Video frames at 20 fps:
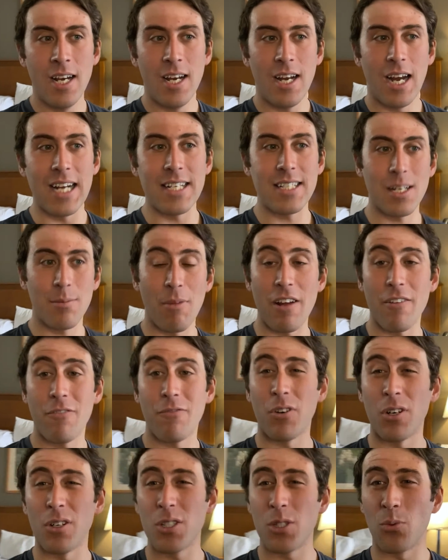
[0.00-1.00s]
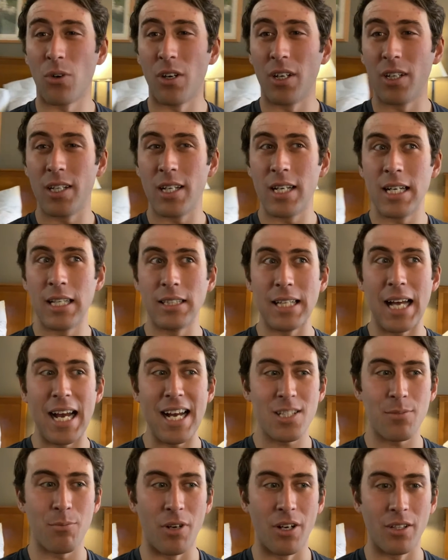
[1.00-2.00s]
I did my first one
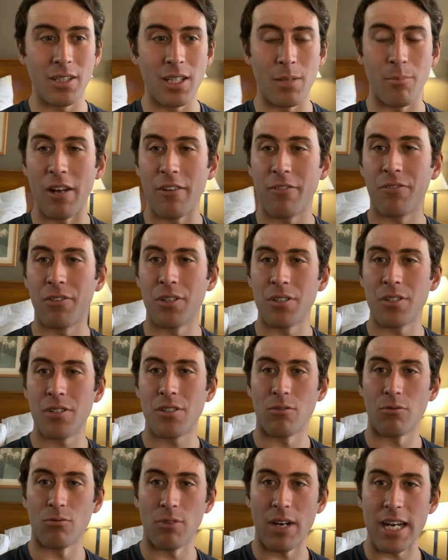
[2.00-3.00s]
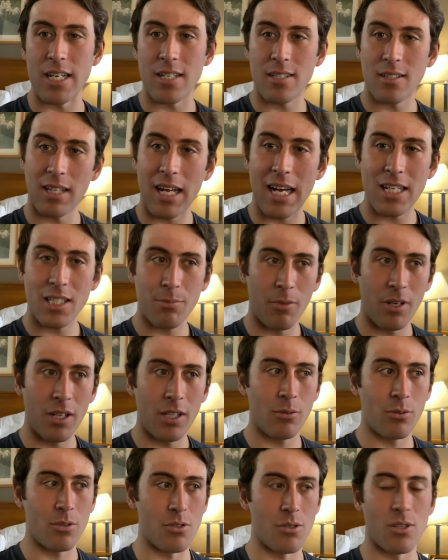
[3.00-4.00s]
last month and my first race last
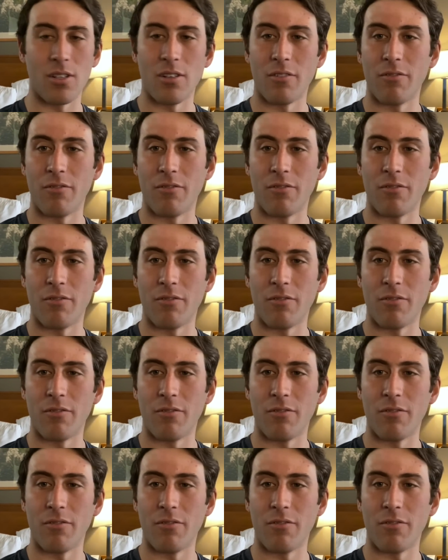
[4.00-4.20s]
month, which was a